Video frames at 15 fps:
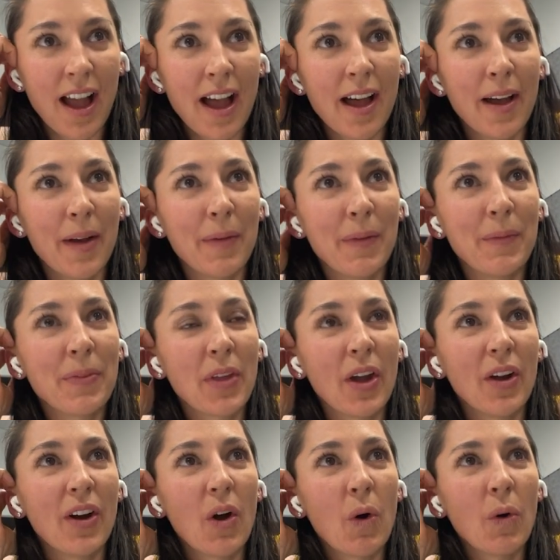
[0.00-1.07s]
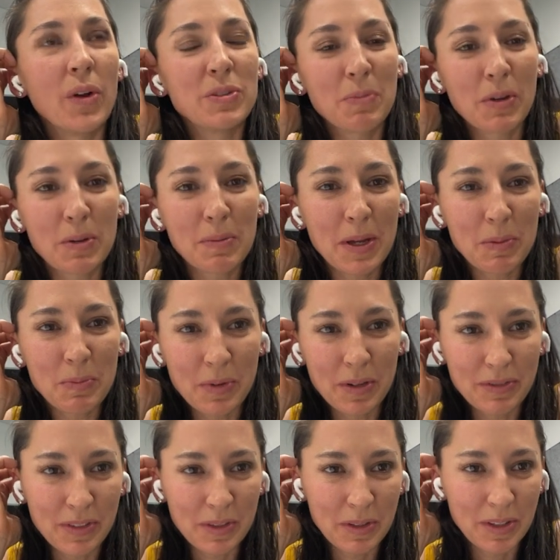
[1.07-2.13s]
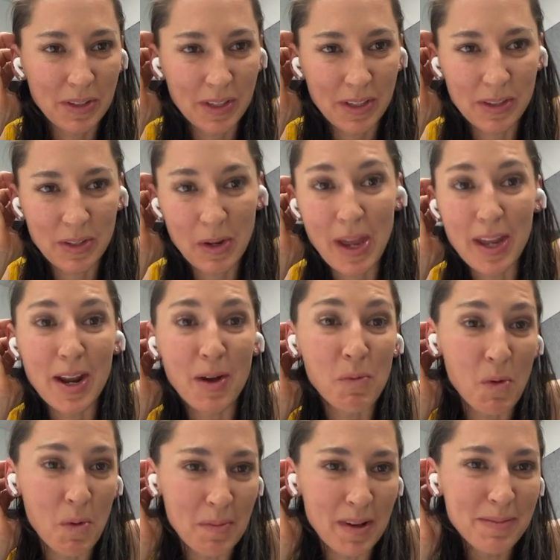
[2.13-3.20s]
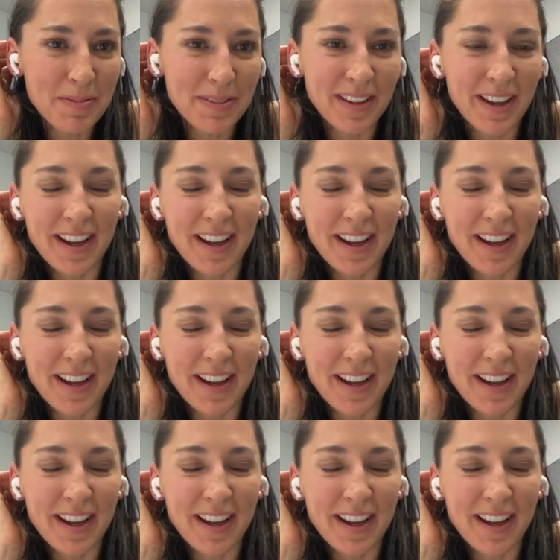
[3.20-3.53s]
um, we spoke about it briefly in the, in, the, in our warm up.